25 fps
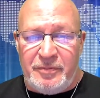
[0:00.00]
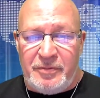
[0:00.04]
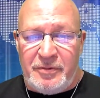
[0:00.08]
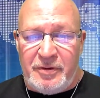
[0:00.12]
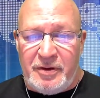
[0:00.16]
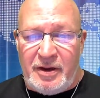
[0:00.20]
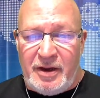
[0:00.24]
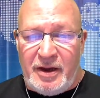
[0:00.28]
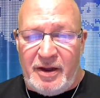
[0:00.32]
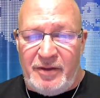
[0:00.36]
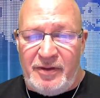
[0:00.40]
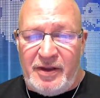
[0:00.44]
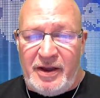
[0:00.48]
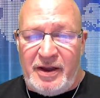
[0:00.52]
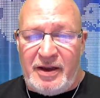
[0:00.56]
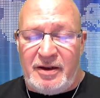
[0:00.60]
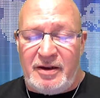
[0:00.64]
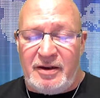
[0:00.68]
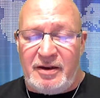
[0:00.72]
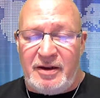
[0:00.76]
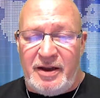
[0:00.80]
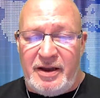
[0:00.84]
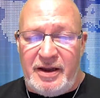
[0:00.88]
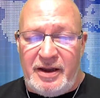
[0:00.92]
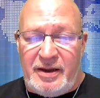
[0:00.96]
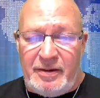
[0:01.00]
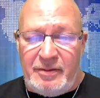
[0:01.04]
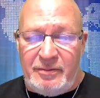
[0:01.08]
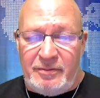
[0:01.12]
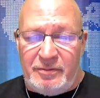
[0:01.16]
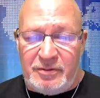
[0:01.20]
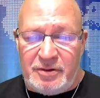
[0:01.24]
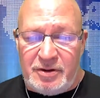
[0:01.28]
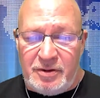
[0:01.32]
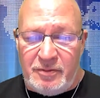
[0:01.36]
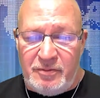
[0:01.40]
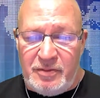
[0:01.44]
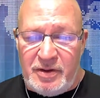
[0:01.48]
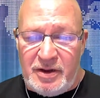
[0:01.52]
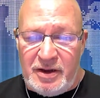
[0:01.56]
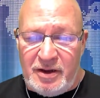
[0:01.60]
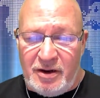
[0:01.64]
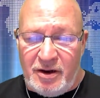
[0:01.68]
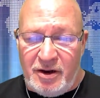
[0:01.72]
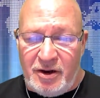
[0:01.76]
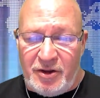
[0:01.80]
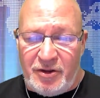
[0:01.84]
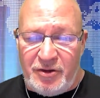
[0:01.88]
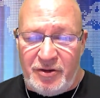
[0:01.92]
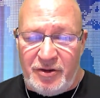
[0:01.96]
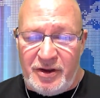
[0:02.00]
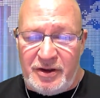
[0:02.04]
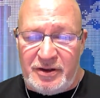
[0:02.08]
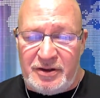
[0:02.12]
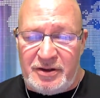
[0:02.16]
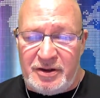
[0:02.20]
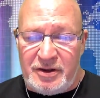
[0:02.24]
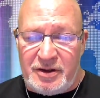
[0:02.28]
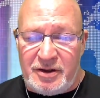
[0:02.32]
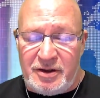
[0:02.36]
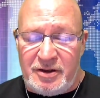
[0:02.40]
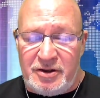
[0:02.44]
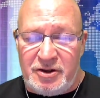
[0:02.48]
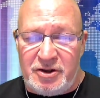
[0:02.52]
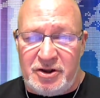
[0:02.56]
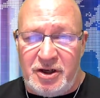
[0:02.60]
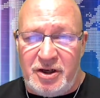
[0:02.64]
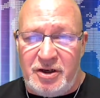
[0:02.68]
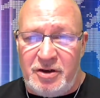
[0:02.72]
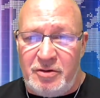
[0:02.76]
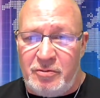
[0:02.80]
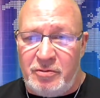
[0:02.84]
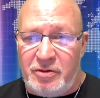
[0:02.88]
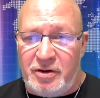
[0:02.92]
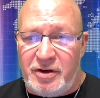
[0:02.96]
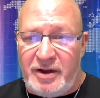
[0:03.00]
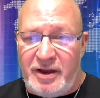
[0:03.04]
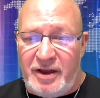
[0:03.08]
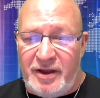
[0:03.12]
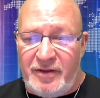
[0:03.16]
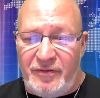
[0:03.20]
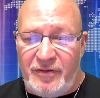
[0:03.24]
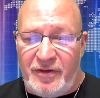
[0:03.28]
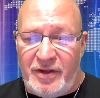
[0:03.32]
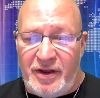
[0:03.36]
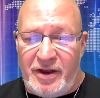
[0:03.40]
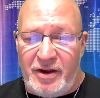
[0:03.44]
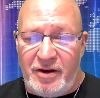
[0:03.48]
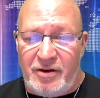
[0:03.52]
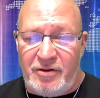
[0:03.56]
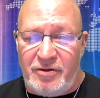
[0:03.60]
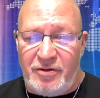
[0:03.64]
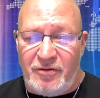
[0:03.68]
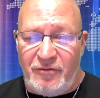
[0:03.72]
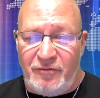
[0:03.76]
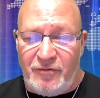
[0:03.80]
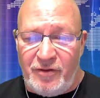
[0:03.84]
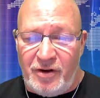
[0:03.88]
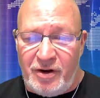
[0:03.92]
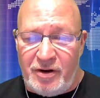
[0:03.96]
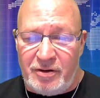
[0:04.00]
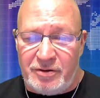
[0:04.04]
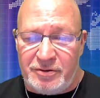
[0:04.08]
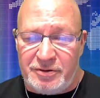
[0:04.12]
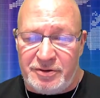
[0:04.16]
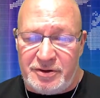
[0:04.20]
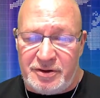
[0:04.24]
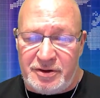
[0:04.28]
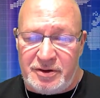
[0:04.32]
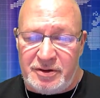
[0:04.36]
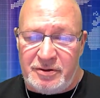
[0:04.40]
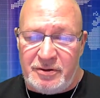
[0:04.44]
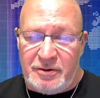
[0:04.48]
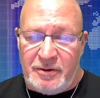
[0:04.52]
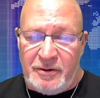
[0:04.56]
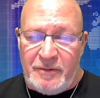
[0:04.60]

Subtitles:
and they claim to be authentic and genuine, and they are the false.